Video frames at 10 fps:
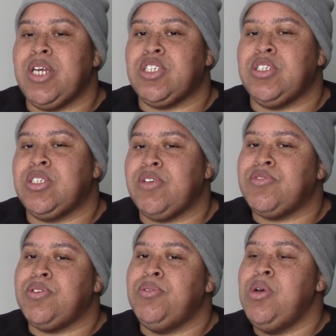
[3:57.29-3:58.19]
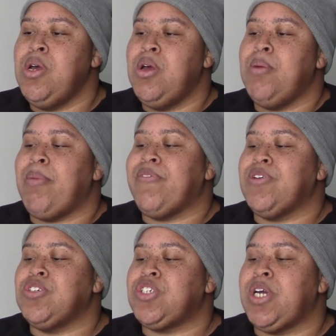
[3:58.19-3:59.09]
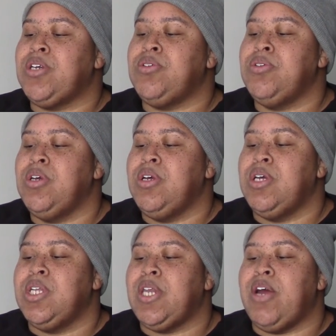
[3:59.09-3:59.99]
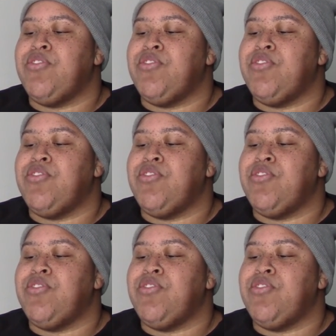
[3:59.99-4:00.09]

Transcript: links and stuff to my first channel that I